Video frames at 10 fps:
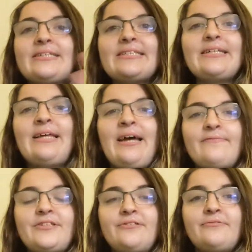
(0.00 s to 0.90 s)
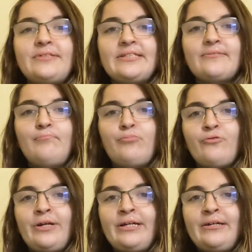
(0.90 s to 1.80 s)
thing they have to do is
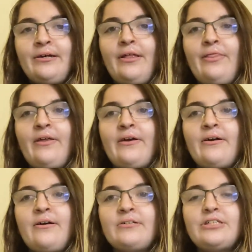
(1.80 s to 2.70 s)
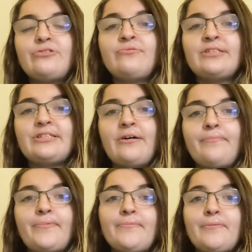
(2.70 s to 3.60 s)
bring their students up
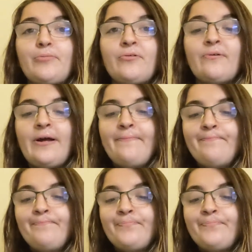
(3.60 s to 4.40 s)
through the program.